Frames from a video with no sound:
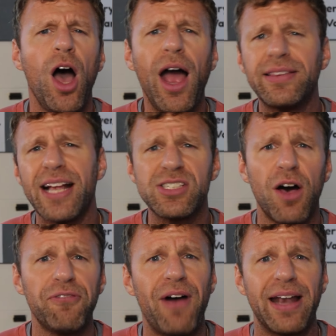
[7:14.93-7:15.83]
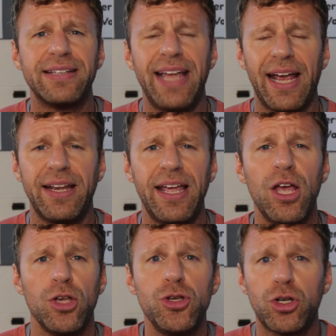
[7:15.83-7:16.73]
All right, that's all fine and
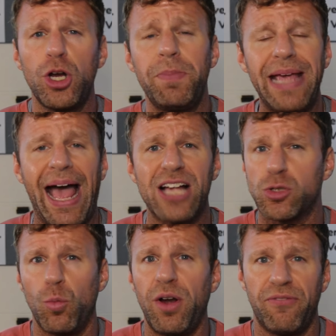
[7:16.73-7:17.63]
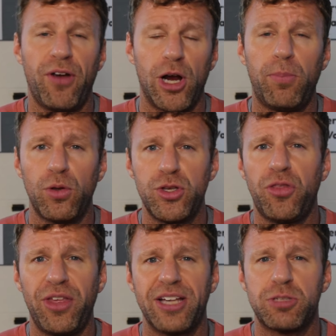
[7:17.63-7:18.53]
dandy. You could be asked what variable you
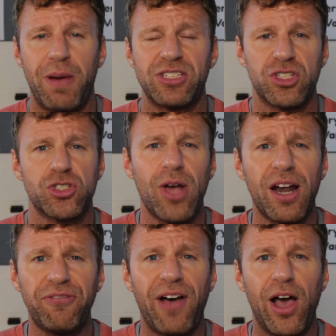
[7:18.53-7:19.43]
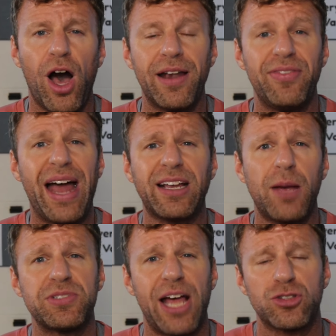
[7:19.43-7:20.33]
think is best to stratify on, and that
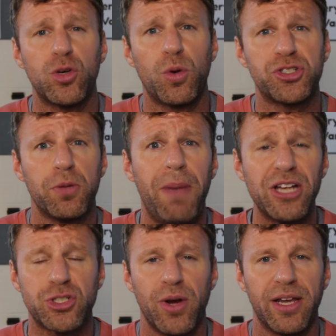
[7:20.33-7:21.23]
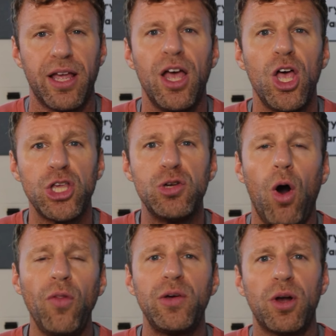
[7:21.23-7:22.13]
comes down to what you're measuring. You
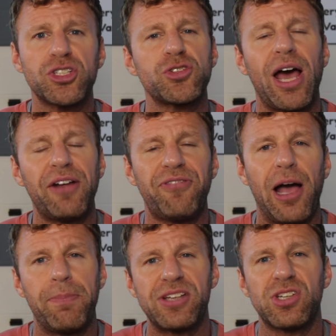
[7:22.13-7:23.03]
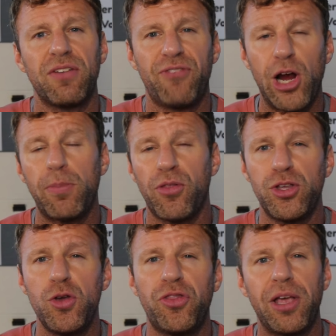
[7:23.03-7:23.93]
only want to stratify based on a variable
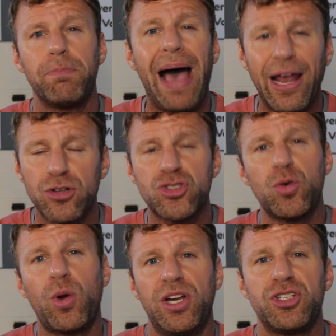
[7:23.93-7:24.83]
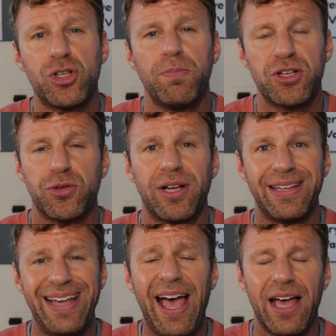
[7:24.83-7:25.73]
that you think matters to what it is you're measuring at
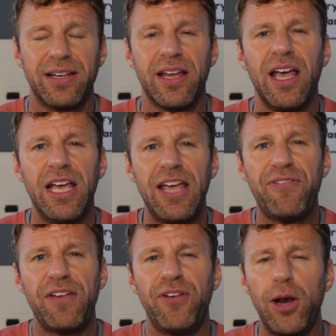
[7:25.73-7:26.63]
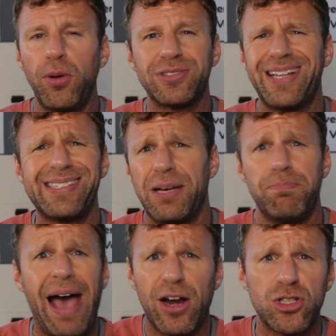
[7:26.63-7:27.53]
the end. If a variable
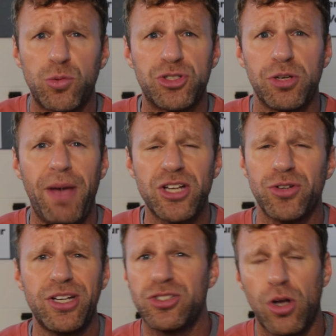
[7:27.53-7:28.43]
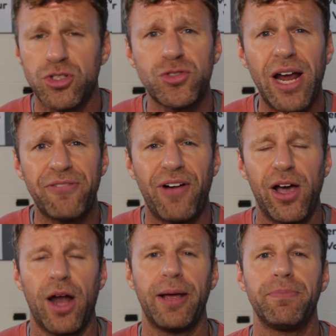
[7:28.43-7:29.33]
doesn't matter to what you're measuring, don't
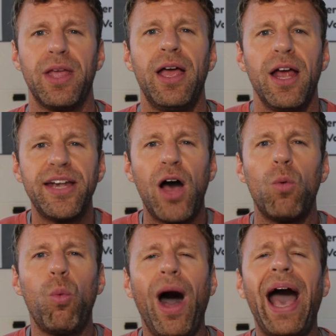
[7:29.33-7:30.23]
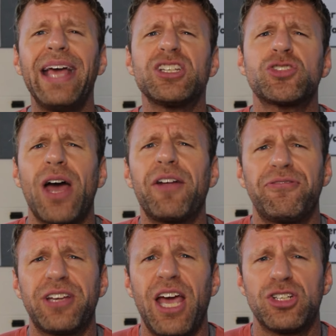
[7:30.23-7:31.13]
stratify on it. Now, why is
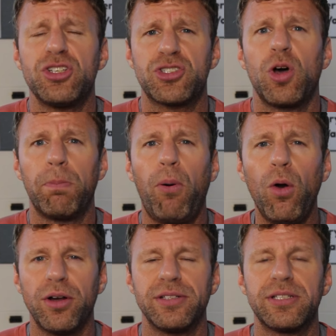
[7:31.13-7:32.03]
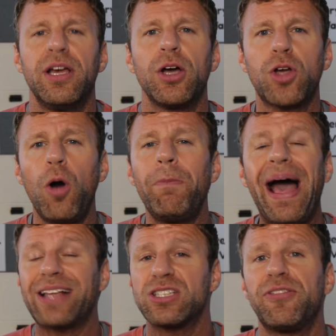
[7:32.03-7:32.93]
stratification so important? Go
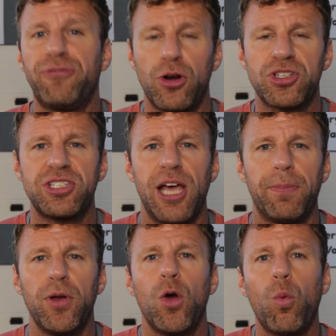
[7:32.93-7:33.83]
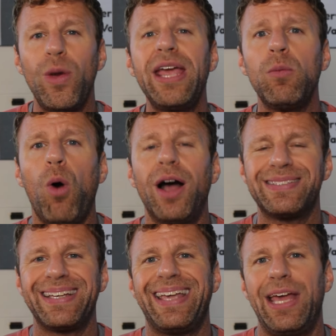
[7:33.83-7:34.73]
back to the first tip. We
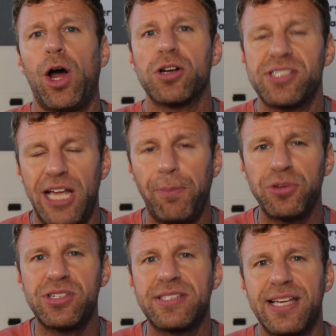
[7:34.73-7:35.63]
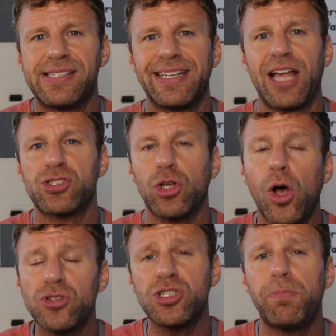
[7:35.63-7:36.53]
want to get our sample statistic as
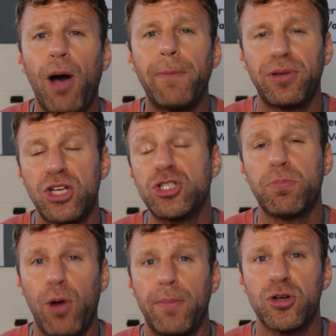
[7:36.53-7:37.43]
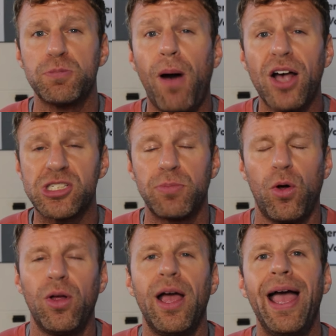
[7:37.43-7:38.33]
close to the population parameter as possible.